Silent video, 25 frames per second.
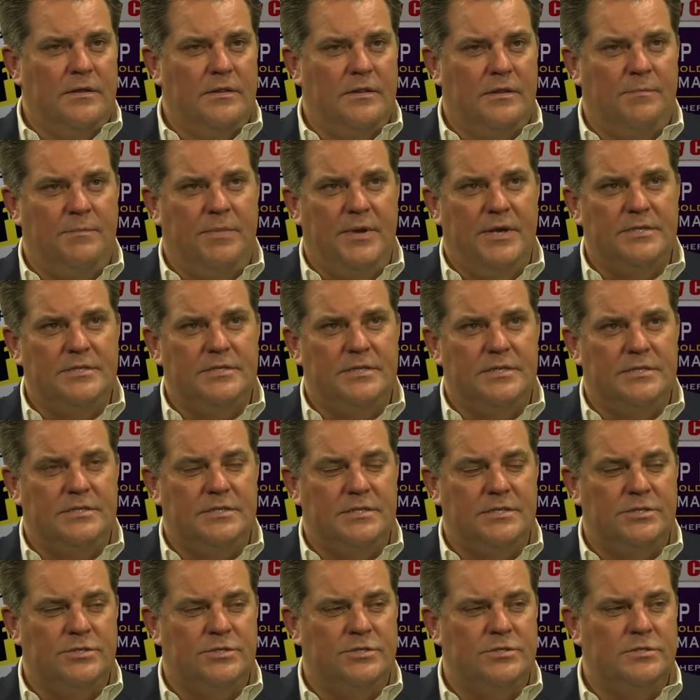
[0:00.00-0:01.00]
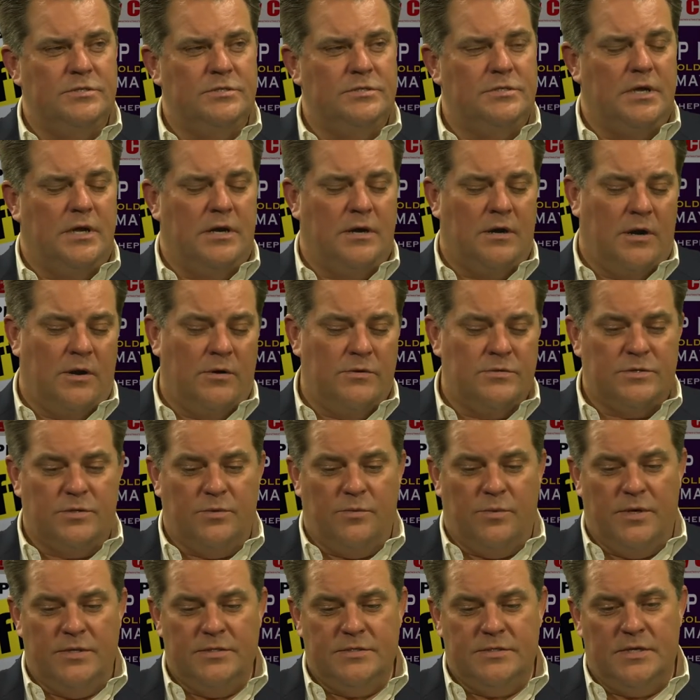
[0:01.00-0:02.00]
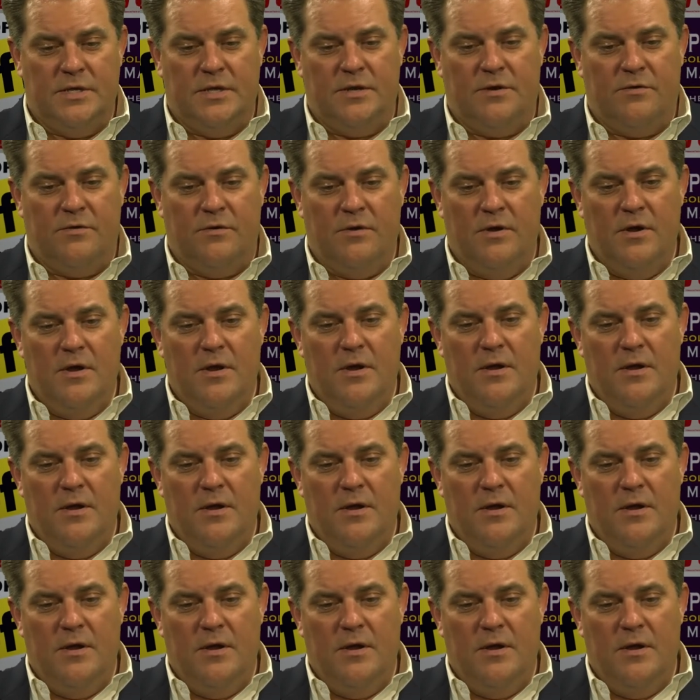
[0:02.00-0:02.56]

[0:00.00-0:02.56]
the best decisions are always the ones that are